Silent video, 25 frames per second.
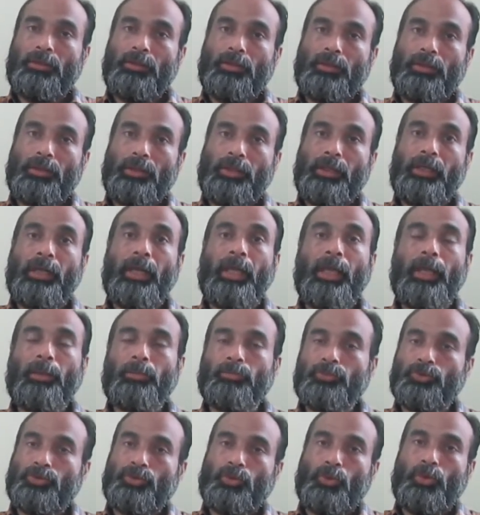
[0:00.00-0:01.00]

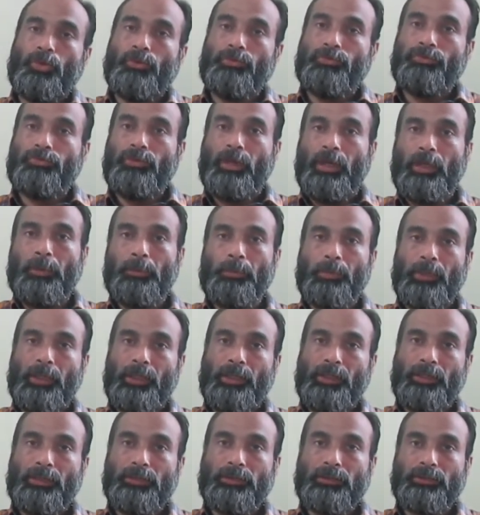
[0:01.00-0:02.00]
names of 5
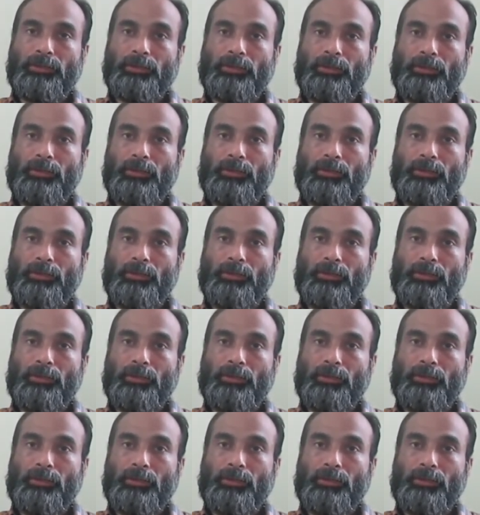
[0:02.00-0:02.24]
players,